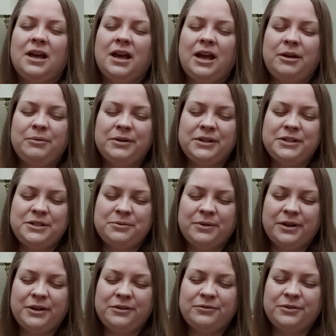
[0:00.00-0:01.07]
I really do
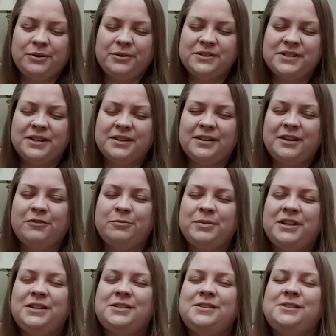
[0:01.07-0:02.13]
want you to focus on the love.
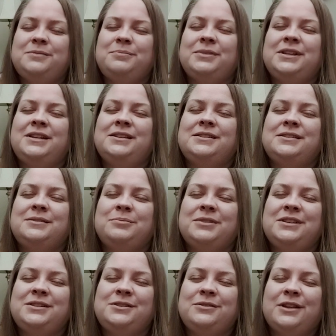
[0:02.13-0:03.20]
Please
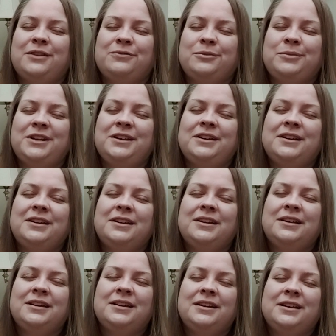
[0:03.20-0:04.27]
do that for me,
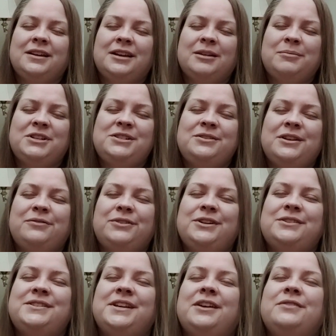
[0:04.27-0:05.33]
and do that for
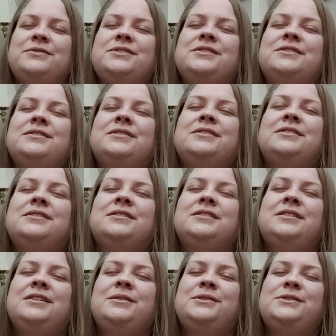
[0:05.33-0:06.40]
yourselves.
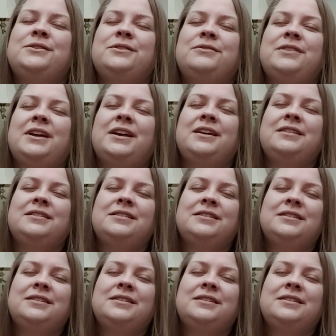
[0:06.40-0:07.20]
You deserve that.